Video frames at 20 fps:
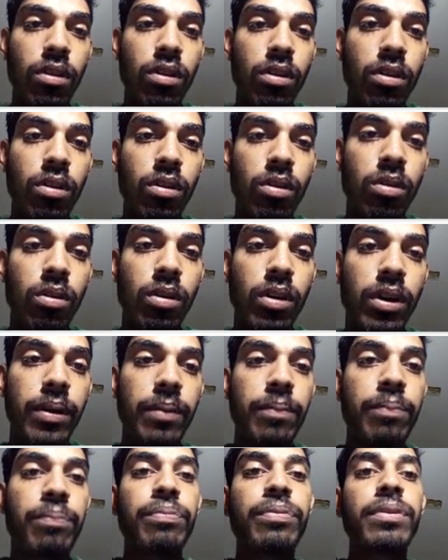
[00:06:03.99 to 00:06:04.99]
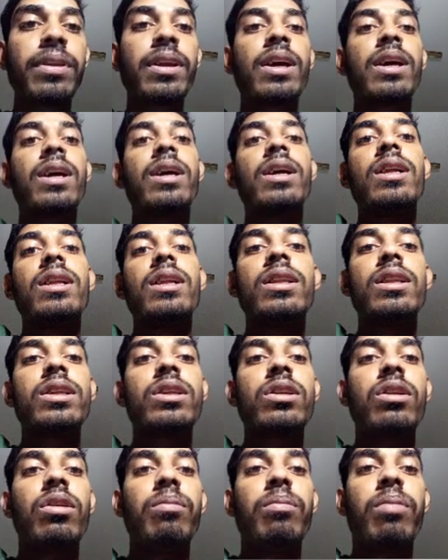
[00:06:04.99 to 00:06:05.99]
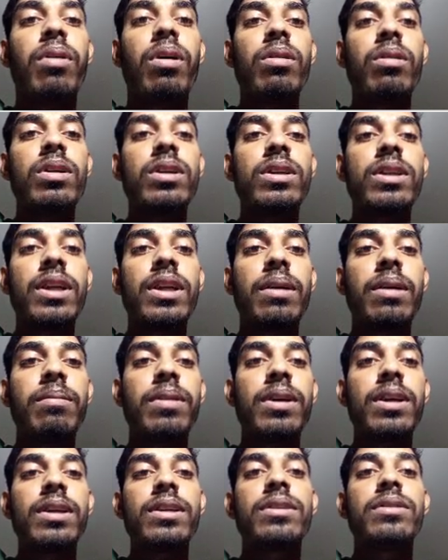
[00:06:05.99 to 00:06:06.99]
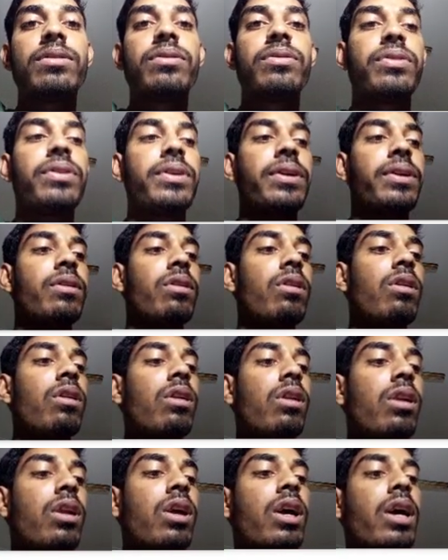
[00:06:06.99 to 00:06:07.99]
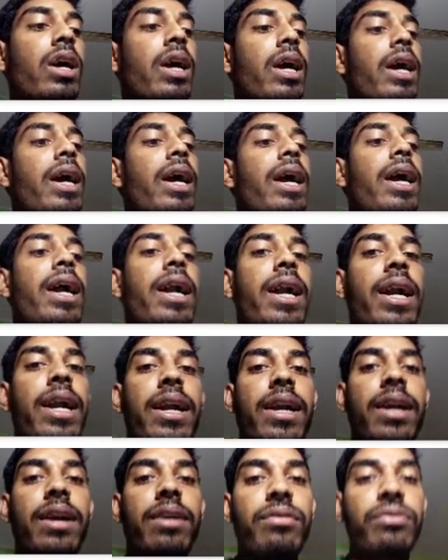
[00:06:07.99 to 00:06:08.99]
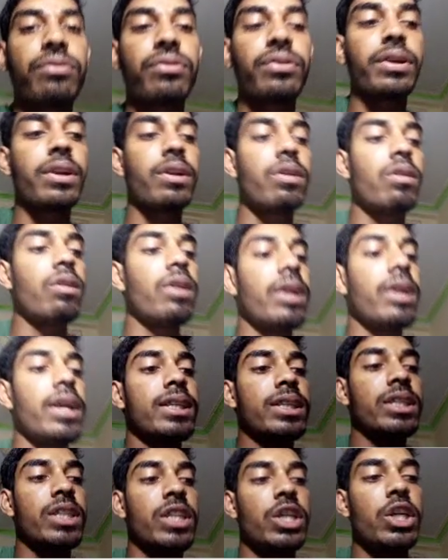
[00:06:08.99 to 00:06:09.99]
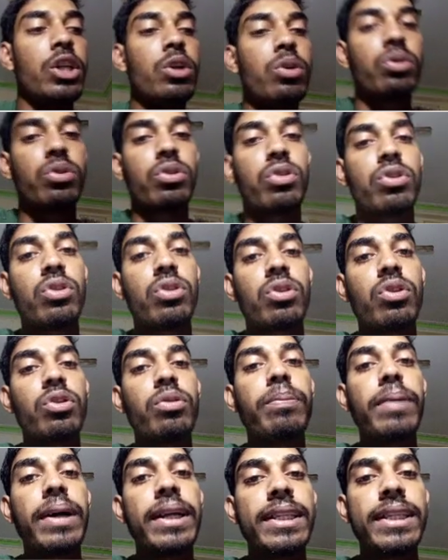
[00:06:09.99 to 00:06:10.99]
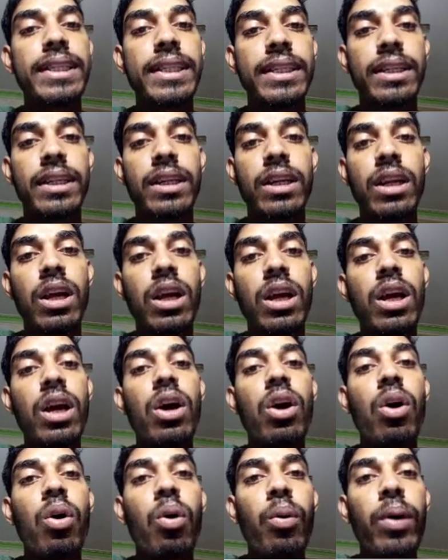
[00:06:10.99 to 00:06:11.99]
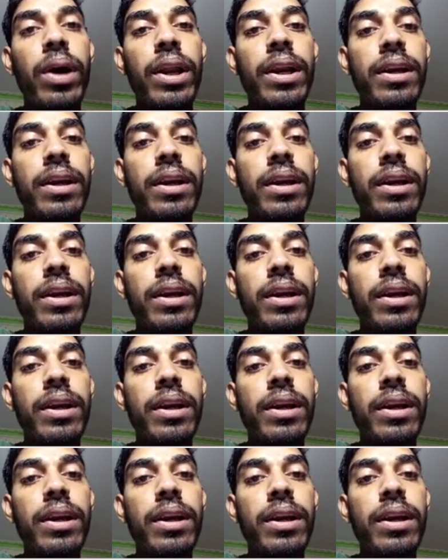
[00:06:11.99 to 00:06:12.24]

Okay, this compound is named as phenol, and phenol is reduced to benzene when